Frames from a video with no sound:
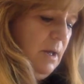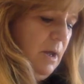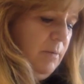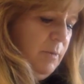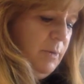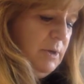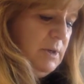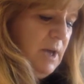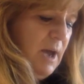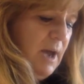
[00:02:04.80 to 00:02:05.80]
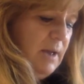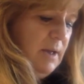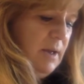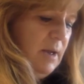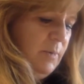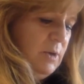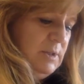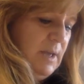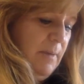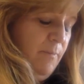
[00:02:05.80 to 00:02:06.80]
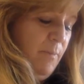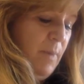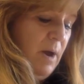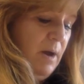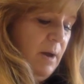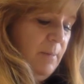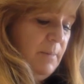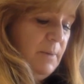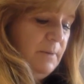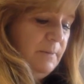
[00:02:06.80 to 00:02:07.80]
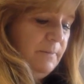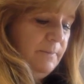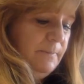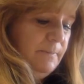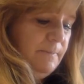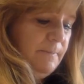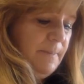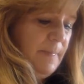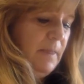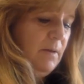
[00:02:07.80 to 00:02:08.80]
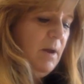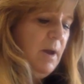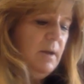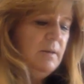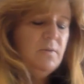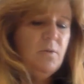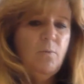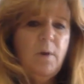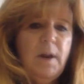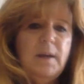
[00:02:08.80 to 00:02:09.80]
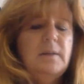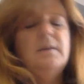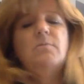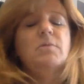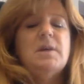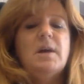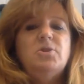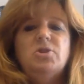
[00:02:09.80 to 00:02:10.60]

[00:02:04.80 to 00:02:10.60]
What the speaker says: I'm going to put a dot and I'm going to say mom. Okay, so what I did was I